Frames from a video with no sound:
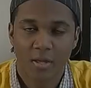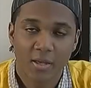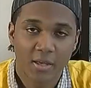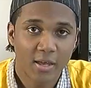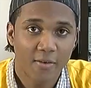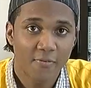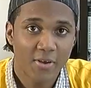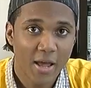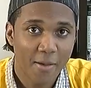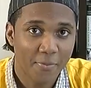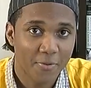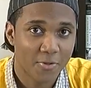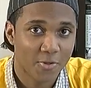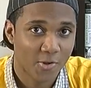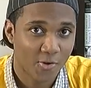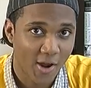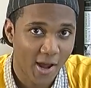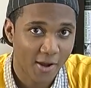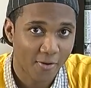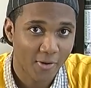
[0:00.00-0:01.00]
Given Apple's
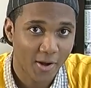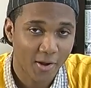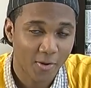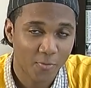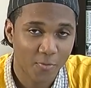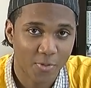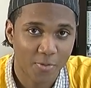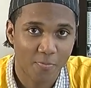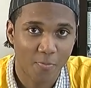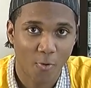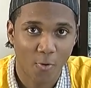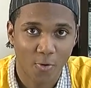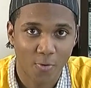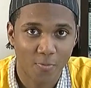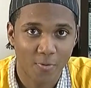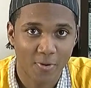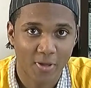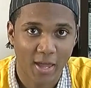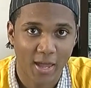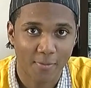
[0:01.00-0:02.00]
track record with
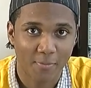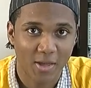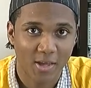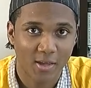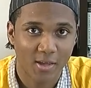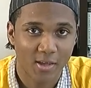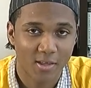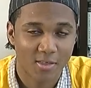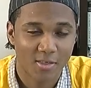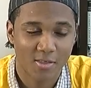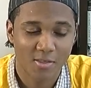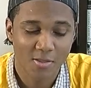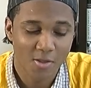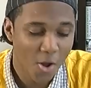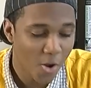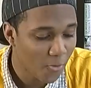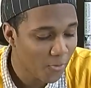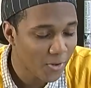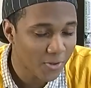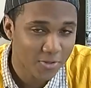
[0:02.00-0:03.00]
portable gaming, it's
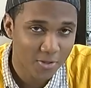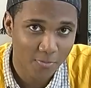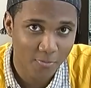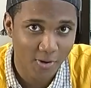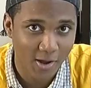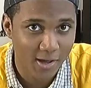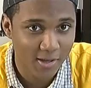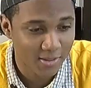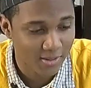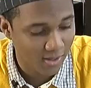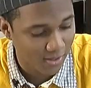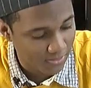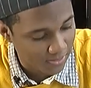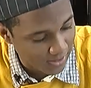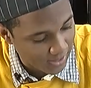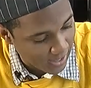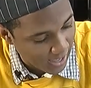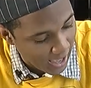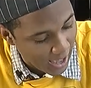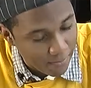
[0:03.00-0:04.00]
no real surprise that
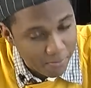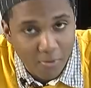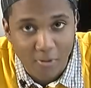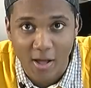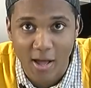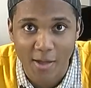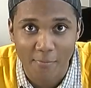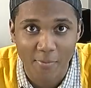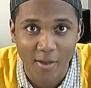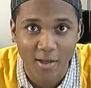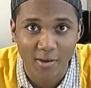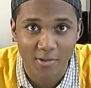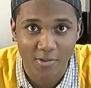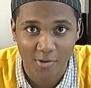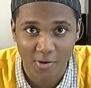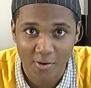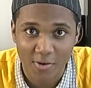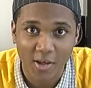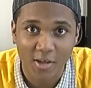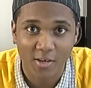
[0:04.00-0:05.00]
the Apple iPad has
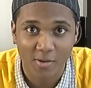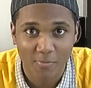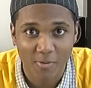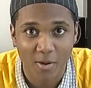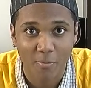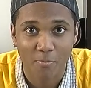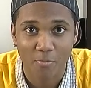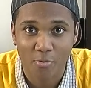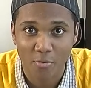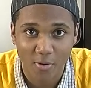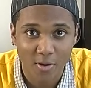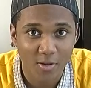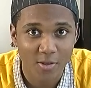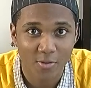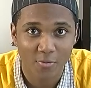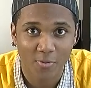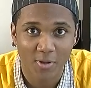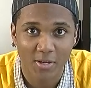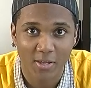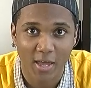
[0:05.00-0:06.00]
turned out to be a pretty
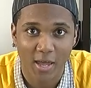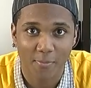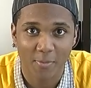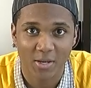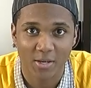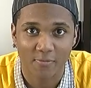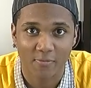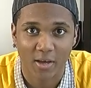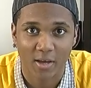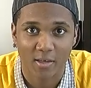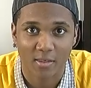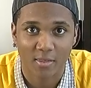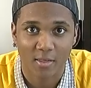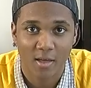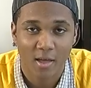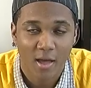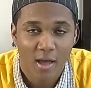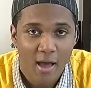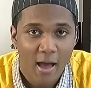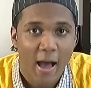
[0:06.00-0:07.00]
sweet gaming device.
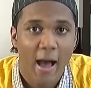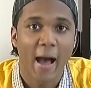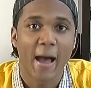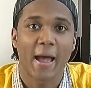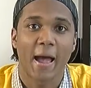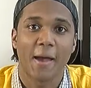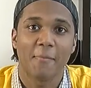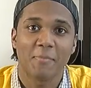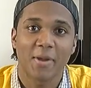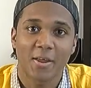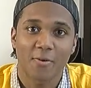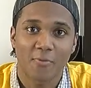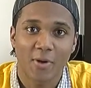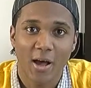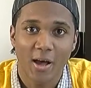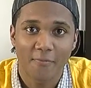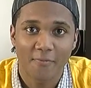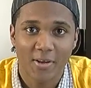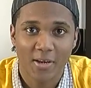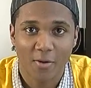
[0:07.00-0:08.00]
Hi, I'm Nate
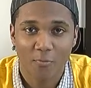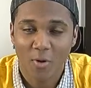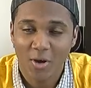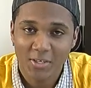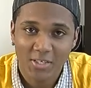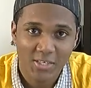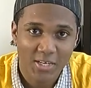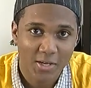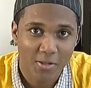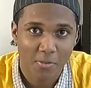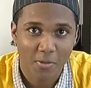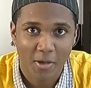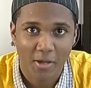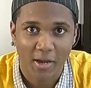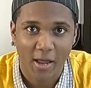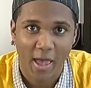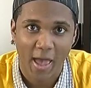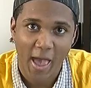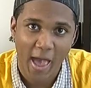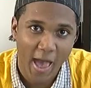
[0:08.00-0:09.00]
Ralph, and I want to take a look at
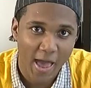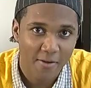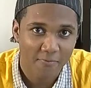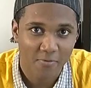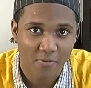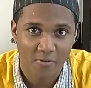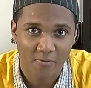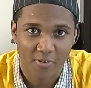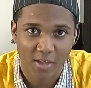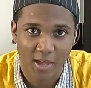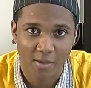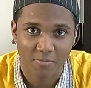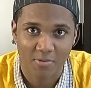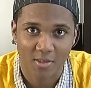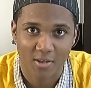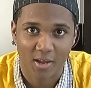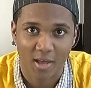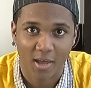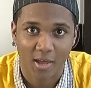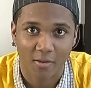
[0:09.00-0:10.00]
a handful of games
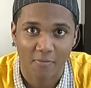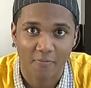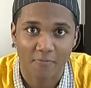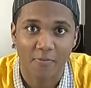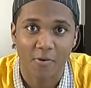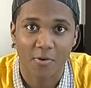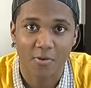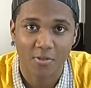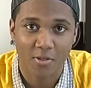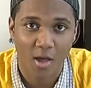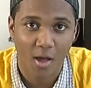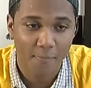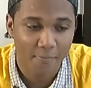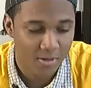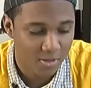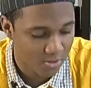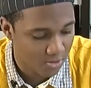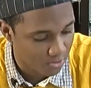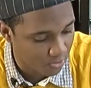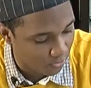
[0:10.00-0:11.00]
today. First up
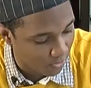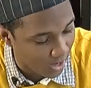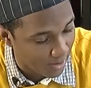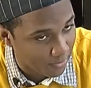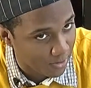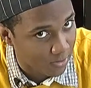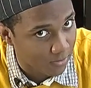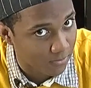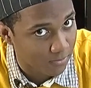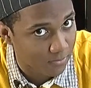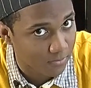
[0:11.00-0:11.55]
is Scrabble.